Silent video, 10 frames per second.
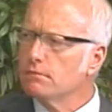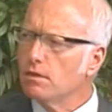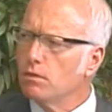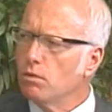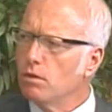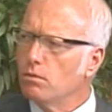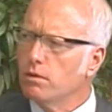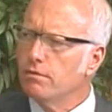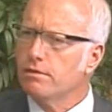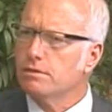
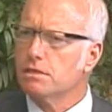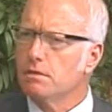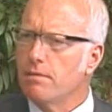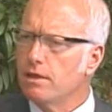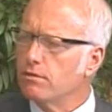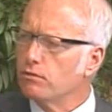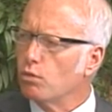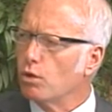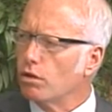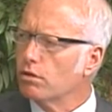What do you think is going to make this
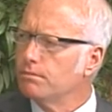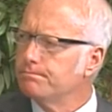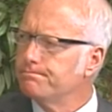work?